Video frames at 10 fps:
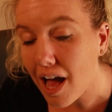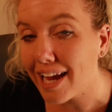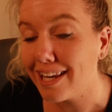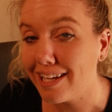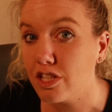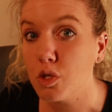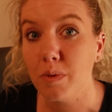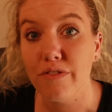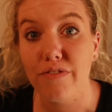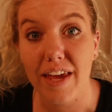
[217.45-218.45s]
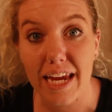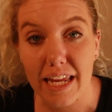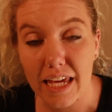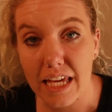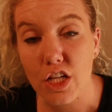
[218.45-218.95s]
I need to be
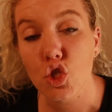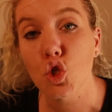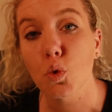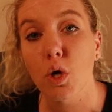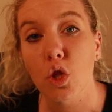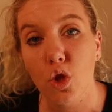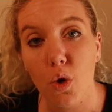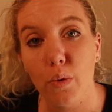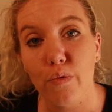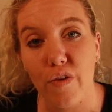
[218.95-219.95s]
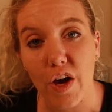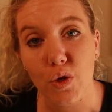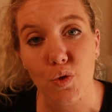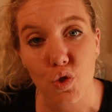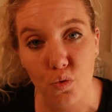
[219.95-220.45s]
fading into a lower
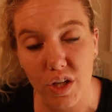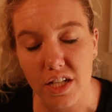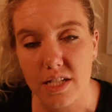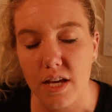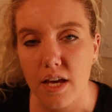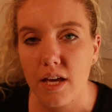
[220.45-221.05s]
value treat.